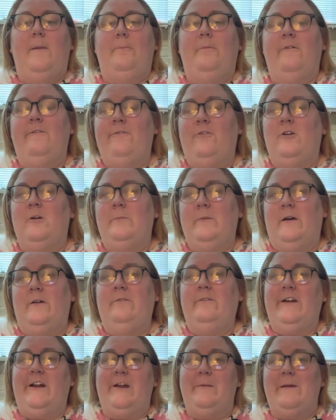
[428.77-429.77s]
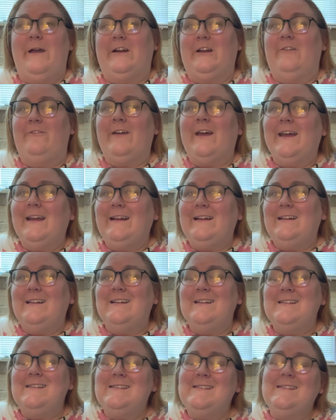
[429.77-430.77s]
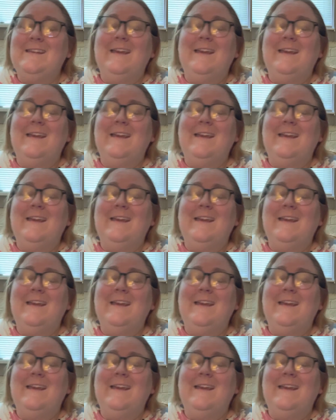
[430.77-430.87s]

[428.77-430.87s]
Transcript: perform a random act of kindness.